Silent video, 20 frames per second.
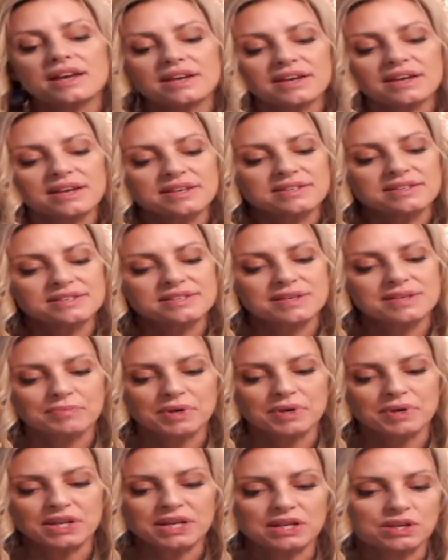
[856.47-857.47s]
Is
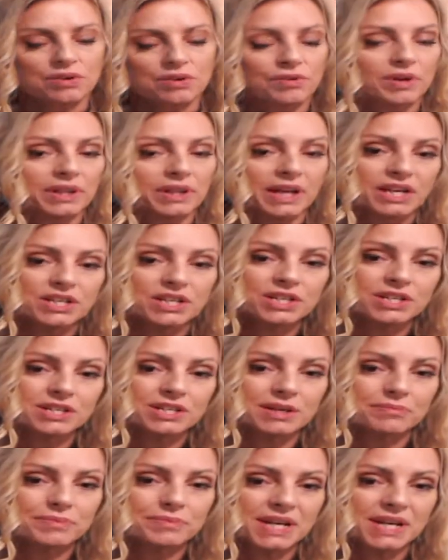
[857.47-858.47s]
somebody in your
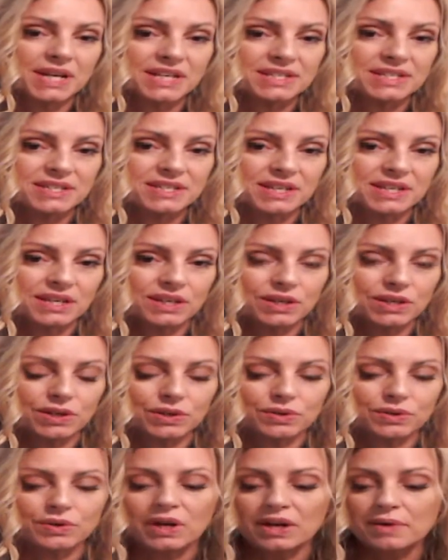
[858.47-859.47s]
relationship testing
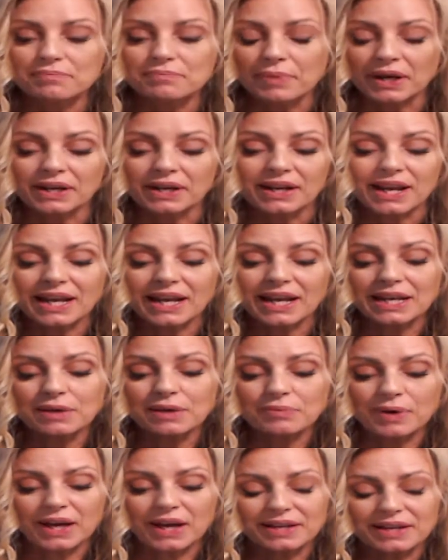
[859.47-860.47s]
you. But
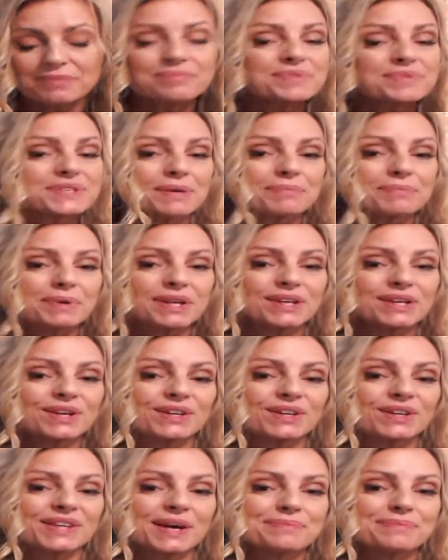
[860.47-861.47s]
anyway, somebody
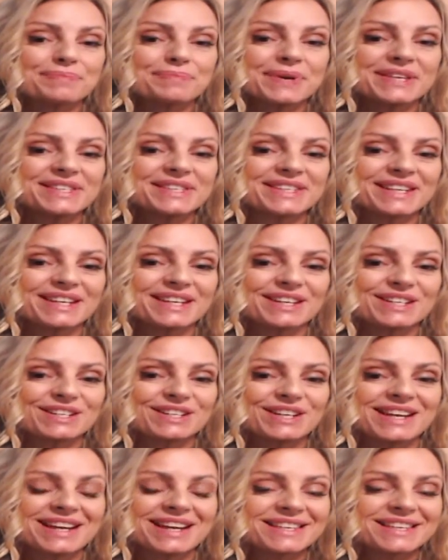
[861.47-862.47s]
got that message.
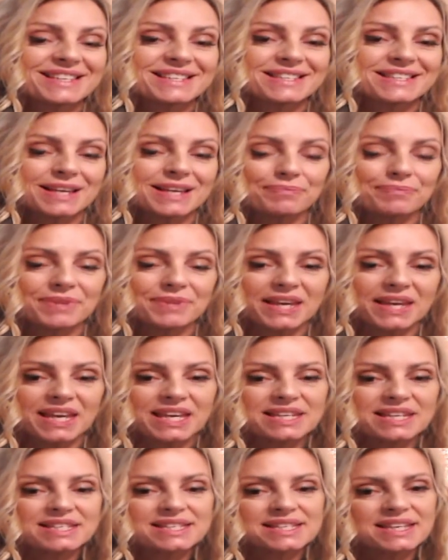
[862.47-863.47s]
Something
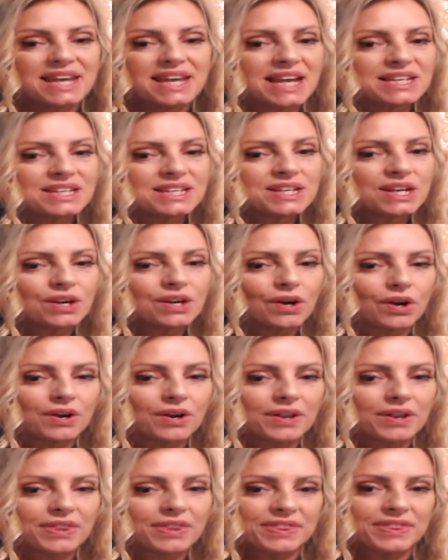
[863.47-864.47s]
is skating
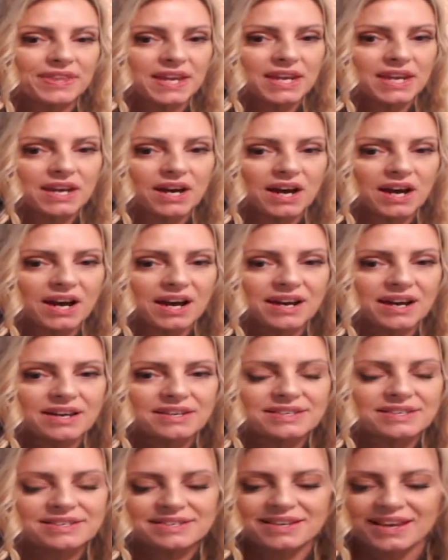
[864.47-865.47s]
on thin
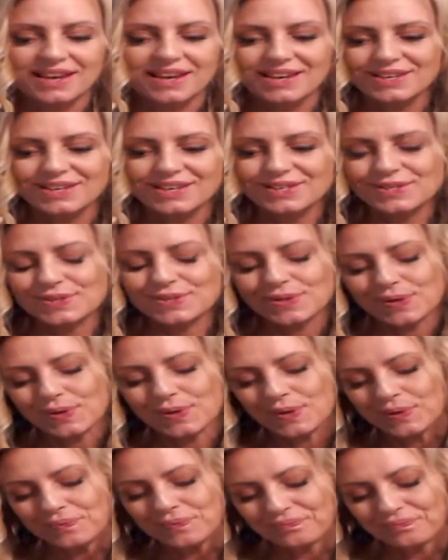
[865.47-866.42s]
ice. So,